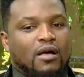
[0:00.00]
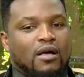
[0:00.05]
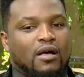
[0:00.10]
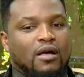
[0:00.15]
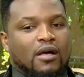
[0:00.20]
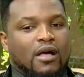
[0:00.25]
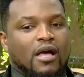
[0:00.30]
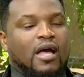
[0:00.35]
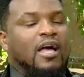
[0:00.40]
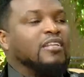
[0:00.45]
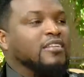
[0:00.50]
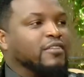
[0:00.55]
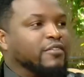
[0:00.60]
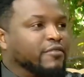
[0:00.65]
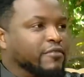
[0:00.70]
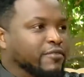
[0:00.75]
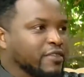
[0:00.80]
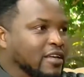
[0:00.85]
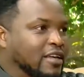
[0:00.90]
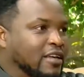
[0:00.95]
I had a
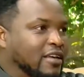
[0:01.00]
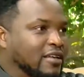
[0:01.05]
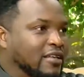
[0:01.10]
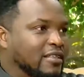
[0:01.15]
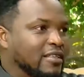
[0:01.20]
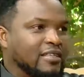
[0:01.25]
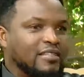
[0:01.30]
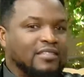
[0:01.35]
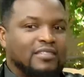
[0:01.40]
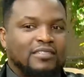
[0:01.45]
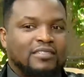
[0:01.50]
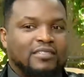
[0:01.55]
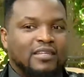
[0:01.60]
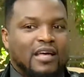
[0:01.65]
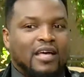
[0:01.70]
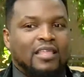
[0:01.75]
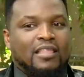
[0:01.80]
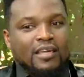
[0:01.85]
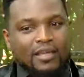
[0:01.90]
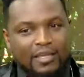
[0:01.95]
fear
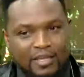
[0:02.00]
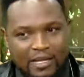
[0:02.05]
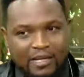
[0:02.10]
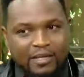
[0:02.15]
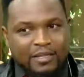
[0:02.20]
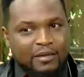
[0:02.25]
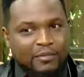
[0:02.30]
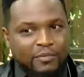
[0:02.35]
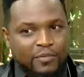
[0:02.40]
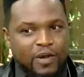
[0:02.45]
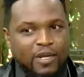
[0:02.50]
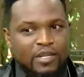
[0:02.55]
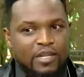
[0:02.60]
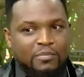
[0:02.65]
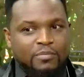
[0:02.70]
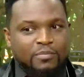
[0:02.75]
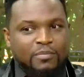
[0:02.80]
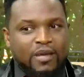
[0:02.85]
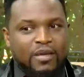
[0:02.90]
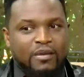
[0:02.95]
that while
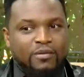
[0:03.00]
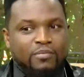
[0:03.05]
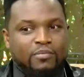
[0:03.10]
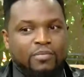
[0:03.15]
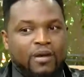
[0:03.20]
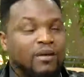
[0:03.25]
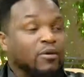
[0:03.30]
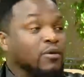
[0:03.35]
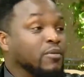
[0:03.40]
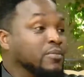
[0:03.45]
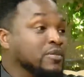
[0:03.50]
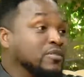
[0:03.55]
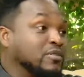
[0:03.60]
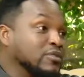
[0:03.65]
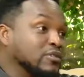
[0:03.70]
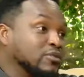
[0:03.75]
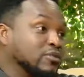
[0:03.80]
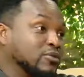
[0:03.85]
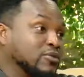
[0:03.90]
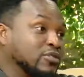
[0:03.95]
my OBs
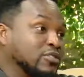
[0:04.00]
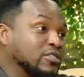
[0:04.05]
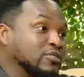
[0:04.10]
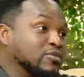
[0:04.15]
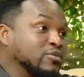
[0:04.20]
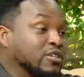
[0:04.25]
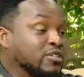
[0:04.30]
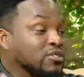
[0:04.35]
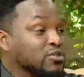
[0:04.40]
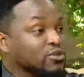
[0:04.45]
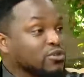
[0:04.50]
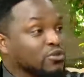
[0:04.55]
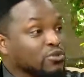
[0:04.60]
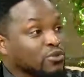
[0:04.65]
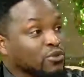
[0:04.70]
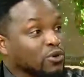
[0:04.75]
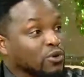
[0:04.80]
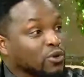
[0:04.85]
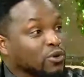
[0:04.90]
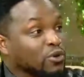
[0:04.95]
and OGs went to do
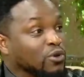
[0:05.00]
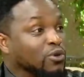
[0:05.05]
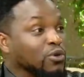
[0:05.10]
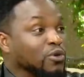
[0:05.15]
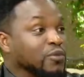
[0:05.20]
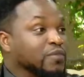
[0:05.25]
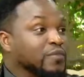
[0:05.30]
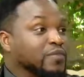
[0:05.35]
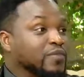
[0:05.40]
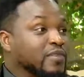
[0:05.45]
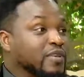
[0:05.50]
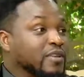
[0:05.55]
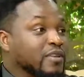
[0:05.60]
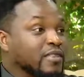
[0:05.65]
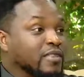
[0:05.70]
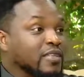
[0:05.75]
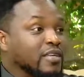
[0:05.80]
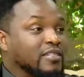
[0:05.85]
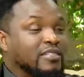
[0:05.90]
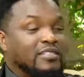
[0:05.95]
law,
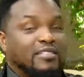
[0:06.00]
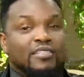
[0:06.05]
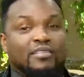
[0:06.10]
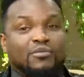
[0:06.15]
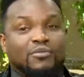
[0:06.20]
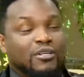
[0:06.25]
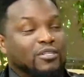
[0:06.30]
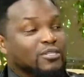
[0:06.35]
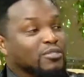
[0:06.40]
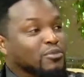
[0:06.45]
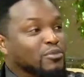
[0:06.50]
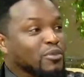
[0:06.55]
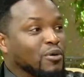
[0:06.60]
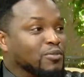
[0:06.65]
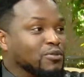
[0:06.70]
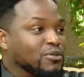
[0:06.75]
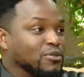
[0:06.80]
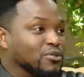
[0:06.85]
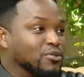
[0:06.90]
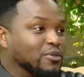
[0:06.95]
they went to
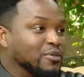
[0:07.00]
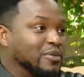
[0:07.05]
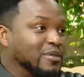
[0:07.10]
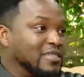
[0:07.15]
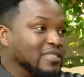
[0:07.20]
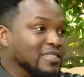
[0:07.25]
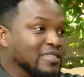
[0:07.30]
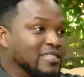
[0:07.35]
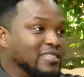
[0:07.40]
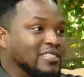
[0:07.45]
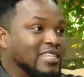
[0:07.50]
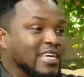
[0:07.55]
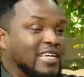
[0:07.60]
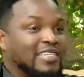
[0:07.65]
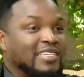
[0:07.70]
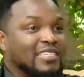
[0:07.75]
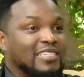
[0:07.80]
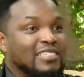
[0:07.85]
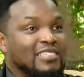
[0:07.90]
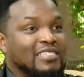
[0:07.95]
MOOPS to do business
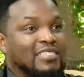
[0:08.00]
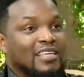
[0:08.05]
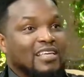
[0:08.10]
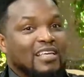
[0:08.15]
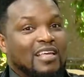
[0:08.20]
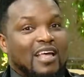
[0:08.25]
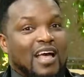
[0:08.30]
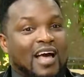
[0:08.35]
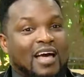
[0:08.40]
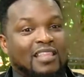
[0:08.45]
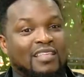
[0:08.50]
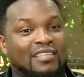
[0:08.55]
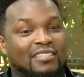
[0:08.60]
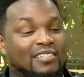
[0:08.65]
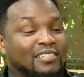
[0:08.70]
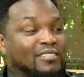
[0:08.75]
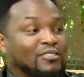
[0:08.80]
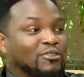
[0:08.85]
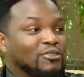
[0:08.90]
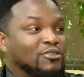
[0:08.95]
studies, others
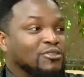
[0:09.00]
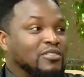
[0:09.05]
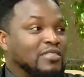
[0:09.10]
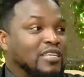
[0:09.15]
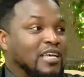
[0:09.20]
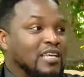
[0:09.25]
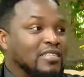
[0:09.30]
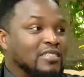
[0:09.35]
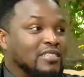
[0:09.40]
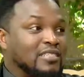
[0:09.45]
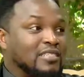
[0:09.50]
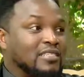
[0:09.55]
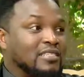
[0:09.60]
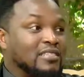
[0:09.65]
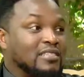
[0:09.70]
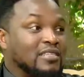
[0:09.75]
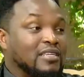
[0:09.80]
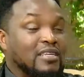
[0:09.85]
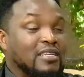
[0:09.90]
did social sciences.